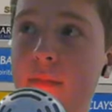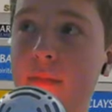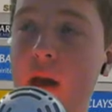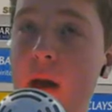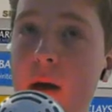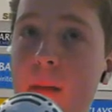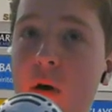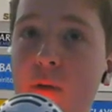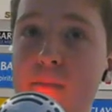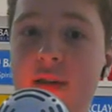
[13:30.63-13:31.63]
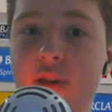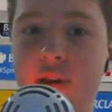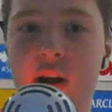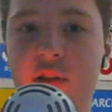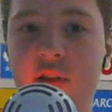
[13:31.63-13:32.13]
come up on
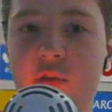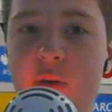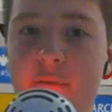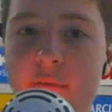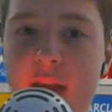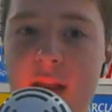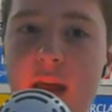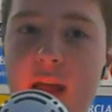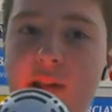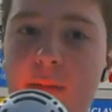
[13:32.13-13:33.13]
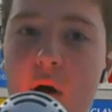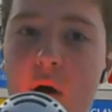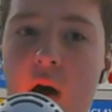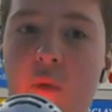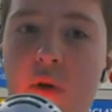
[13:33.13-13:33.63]
Manchester United's Twitter feed
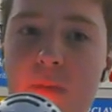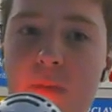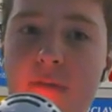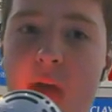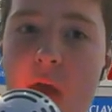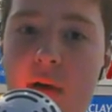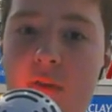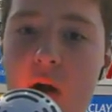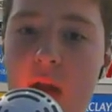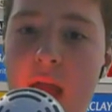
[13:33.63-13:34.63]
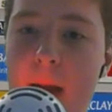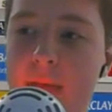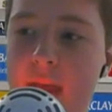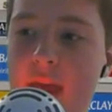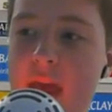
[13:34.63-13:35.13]
tomorrow, I would be very, very
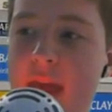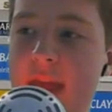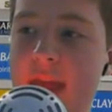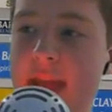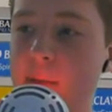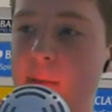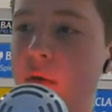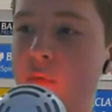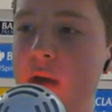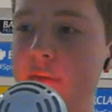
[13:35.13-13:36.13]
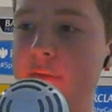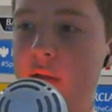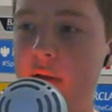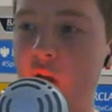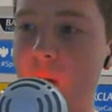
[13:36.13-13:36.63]
happy indeed. I'm going to read a few of
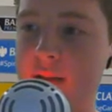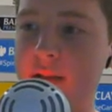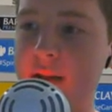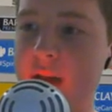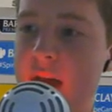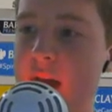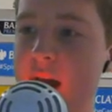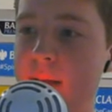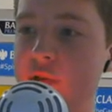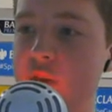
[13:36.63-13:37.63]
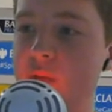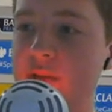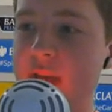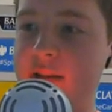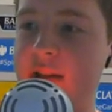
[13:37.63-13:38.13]
the comments. Tube
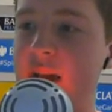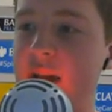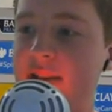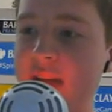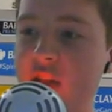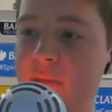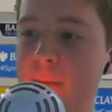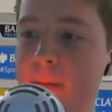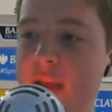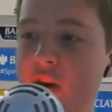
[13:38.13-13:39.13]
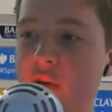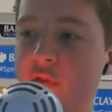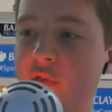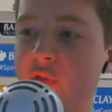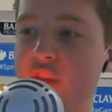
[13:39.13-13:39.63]
says, Savic, Fabinho,
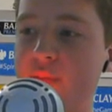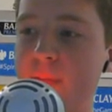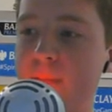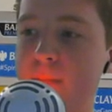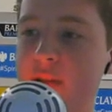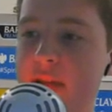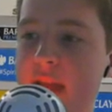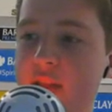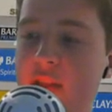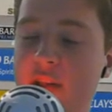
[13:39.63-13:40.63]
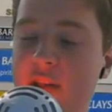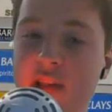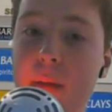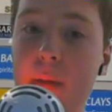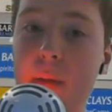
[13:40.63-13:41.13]
Griezmann, Pulisic in the
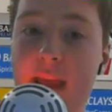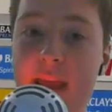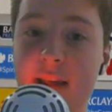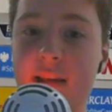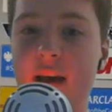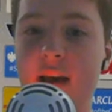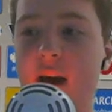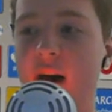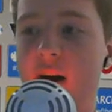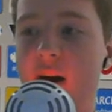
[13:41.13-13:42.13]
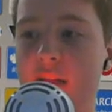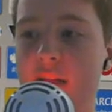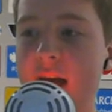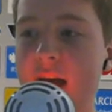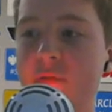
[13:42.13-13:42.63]
summer, please. I mean,